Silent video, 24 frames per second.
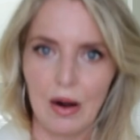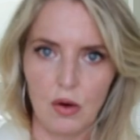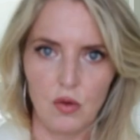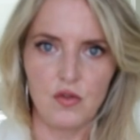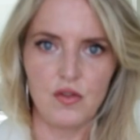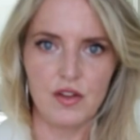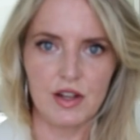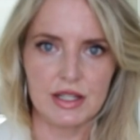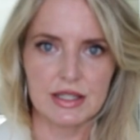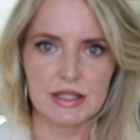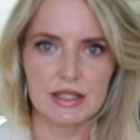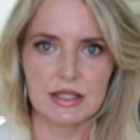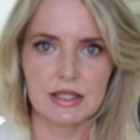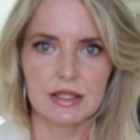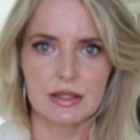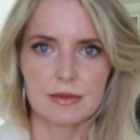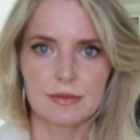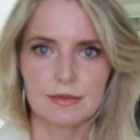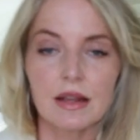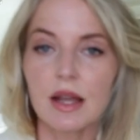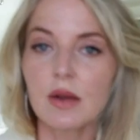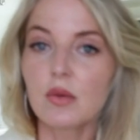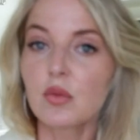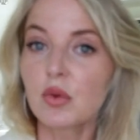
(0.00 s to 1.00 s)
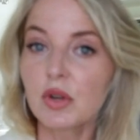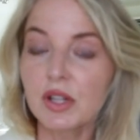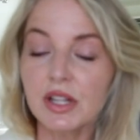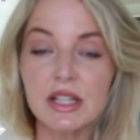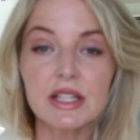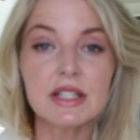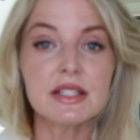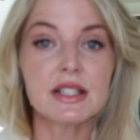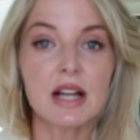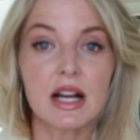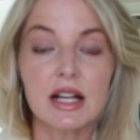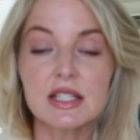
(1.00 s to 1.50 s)
outfits it
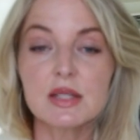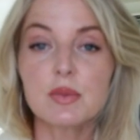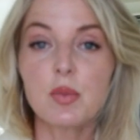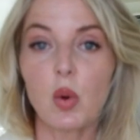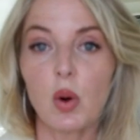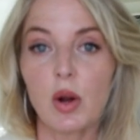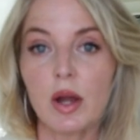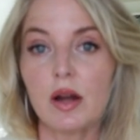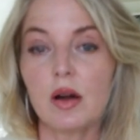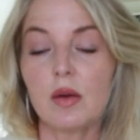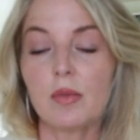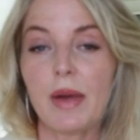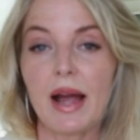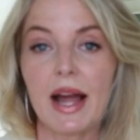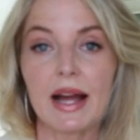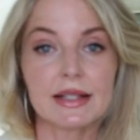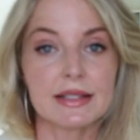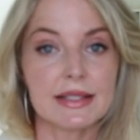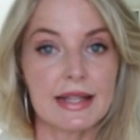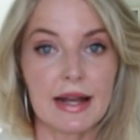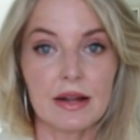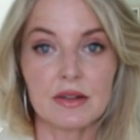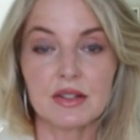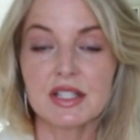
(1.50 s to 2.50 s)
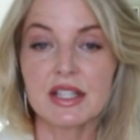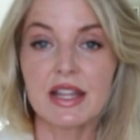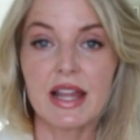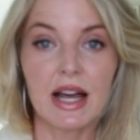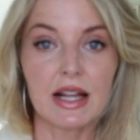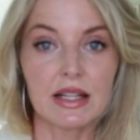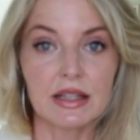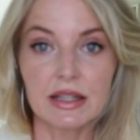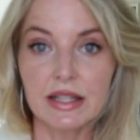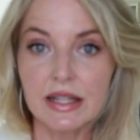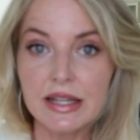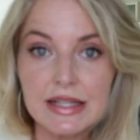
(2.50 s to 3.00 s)
really does boil back down to
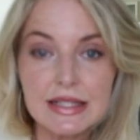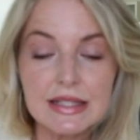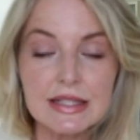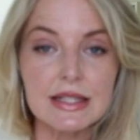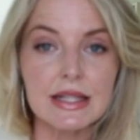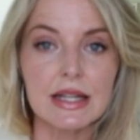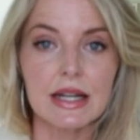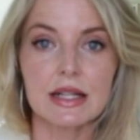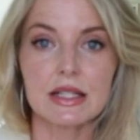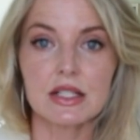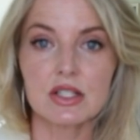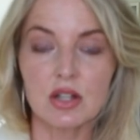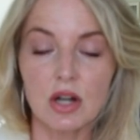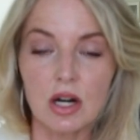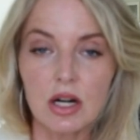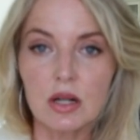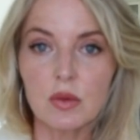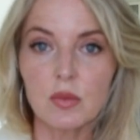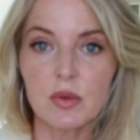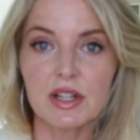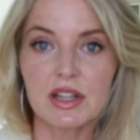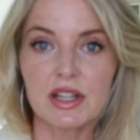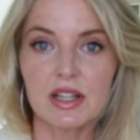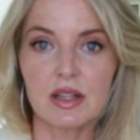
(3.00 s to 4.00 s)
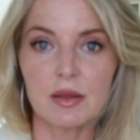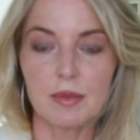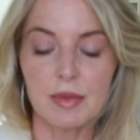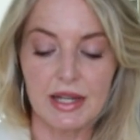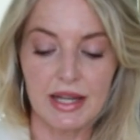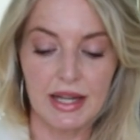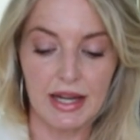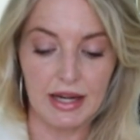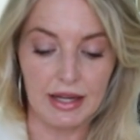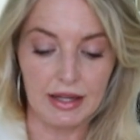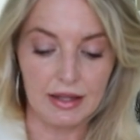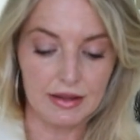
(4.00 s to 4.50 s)
that list that I started with in the
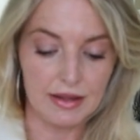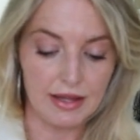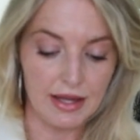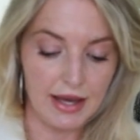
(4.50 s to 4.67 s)
beginning.